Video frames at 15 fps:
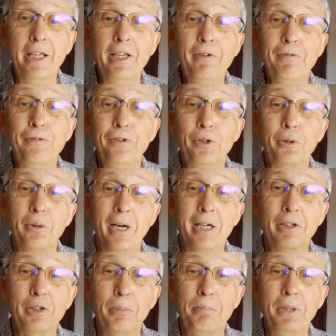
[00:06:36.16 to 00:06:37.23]
If you
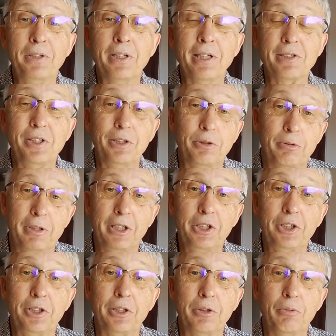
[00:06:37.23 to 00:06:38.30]
end up in a
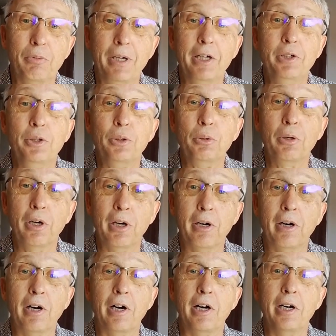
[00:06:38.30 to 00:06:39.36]
situation where you
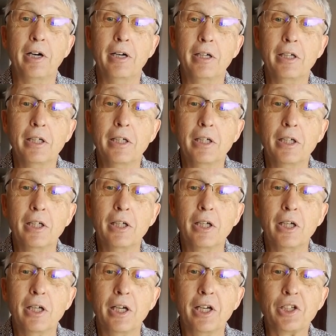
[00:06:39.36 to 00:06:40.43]
are
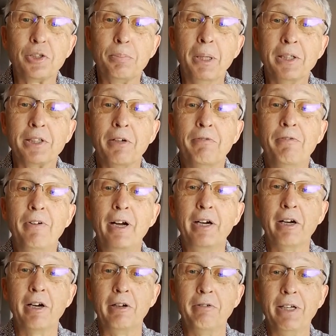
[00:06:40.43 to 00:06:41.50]
experience a
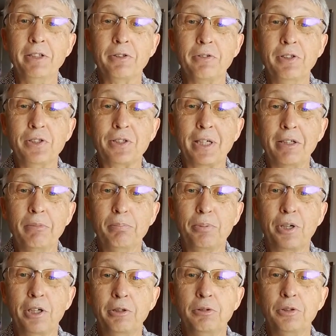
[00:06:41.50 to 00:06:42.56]
very high rate of descent
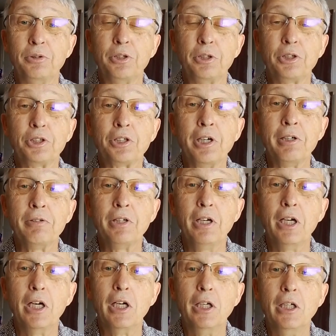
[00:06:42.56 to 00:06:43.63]
prior to touchdown,
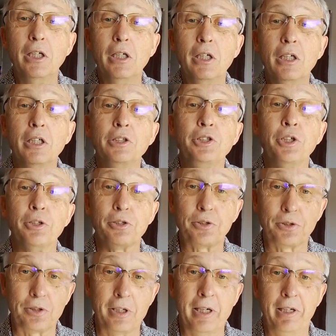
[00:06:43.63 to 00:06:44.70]

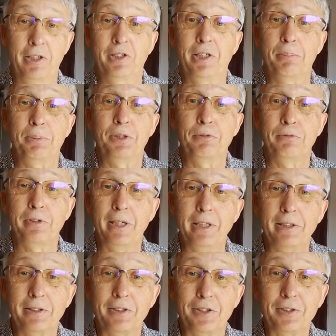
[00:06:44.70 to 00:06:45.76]
just accept the
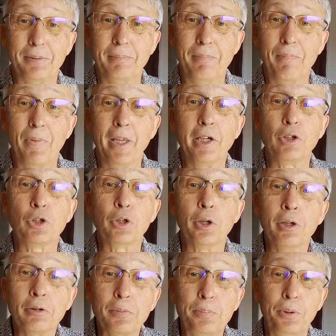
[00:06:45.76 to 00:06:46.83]
fate.
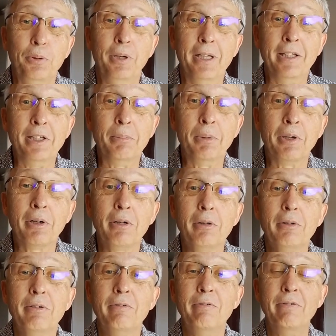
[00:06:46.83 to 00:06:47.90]
Don't pull
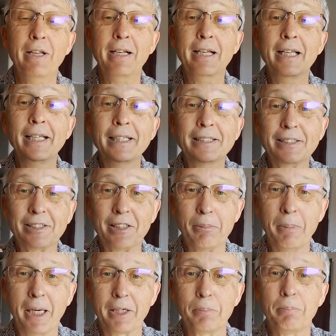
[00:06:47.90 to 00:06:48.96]
anymore, release
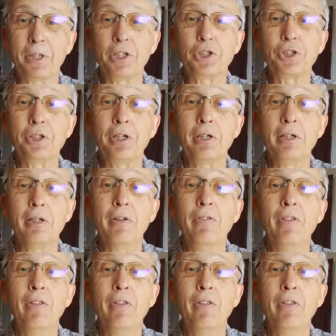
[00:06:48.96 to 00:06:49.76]
the back pressure.